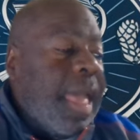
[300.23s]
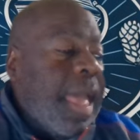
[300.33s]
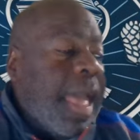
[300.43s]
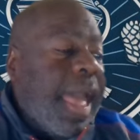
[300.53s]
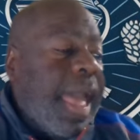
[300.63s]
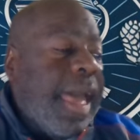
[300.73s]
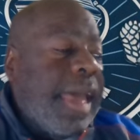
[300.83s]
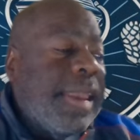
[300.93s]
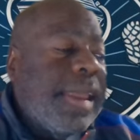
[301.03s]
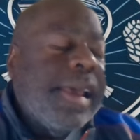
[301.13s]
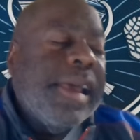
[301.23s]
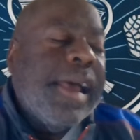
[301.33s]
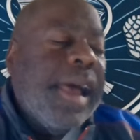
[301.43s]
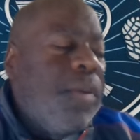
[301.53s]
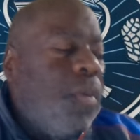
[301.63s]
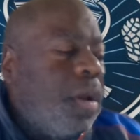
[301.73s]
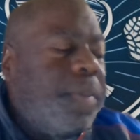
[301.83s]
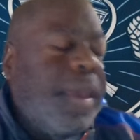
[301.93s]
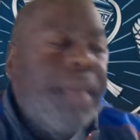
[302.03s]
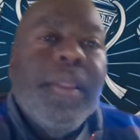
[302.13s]
and I want
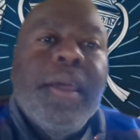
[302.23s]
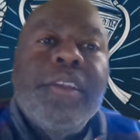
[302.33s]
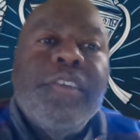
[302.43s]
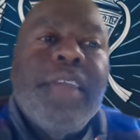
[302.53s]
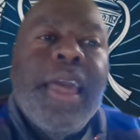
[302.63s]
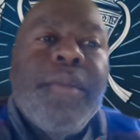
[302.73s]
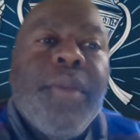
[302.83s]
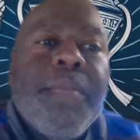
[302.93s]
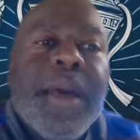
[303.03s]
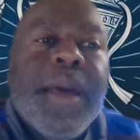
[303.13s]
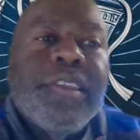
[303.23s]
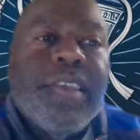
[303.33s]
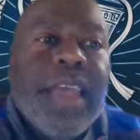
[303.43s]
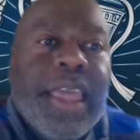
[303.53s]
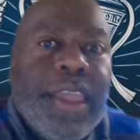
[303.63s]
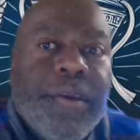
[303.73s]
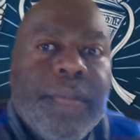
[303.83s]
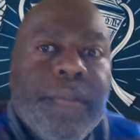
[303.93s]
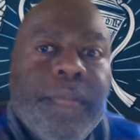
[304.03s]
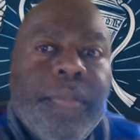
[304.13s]
people to understand what I'm about to say here.
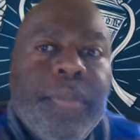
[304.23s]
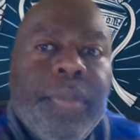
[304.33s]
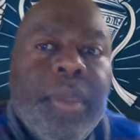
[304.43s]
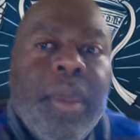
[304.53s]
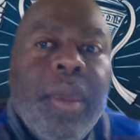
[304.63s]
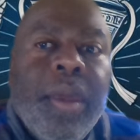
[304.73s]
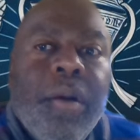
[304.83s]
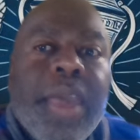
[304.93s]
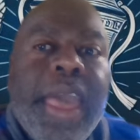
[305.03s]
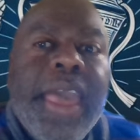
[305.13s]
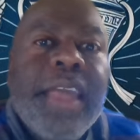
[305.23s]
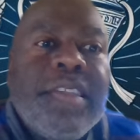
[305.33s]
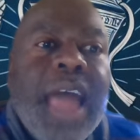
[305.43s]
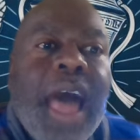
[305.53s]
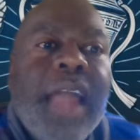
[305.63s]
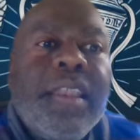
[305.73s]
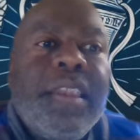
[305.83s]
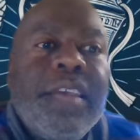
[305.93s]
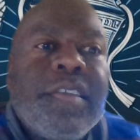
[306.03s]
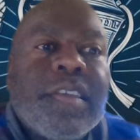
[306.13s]
Okay, it's not
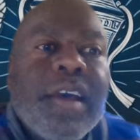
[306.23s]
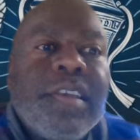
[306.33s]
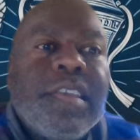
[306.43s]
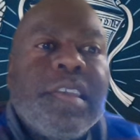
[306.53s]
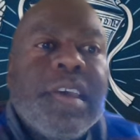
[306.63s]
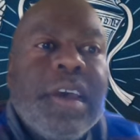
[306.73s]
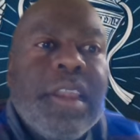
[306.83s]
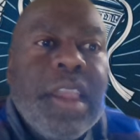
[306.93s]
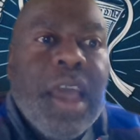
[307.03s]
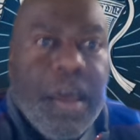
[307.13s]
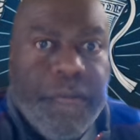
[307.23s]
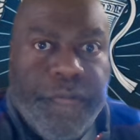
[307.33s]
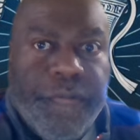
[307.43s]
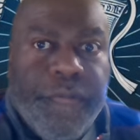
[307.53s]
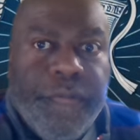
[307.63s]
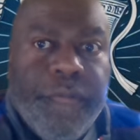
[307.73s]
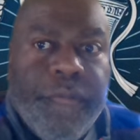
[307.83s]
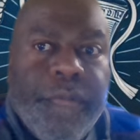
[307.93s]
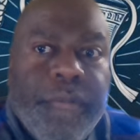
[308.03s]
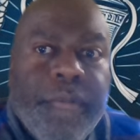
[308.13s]
discussed enough.
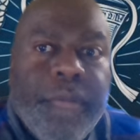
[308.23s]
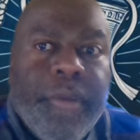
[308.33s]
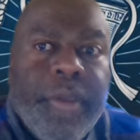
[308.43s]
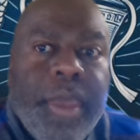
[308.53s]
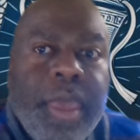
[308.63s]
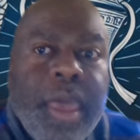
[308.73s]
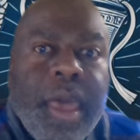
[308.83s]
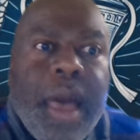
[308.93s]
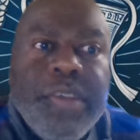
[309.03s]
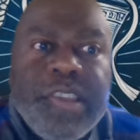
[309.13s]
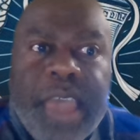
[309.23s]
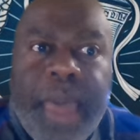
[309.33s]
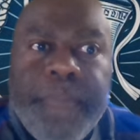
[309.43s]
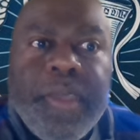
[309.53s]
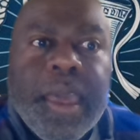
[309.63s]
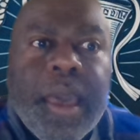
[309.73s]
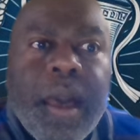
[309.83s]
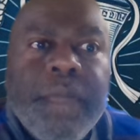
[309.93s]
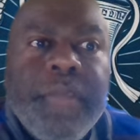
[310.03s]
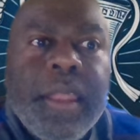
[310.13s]
I'm a skeptic
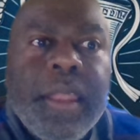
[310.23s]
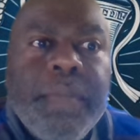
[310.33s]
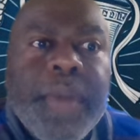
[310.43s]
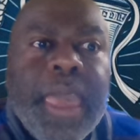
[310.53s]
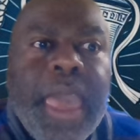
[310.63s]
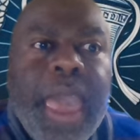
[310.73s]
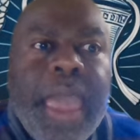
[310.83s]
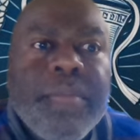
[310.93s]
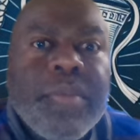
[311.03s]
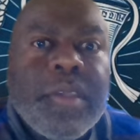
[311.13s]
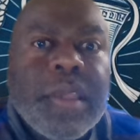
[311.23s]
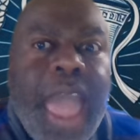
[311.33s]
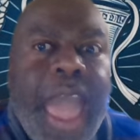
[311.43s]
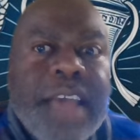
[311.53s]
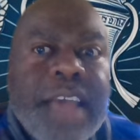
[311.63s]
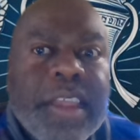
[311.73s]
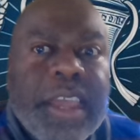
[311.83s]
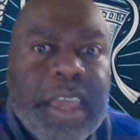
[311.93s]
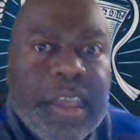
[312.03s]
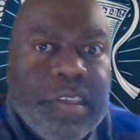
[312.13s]
of the Olympic Games as it
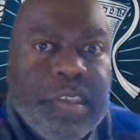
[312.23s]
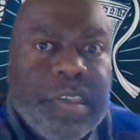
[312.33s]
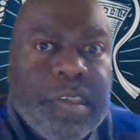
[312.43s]
is.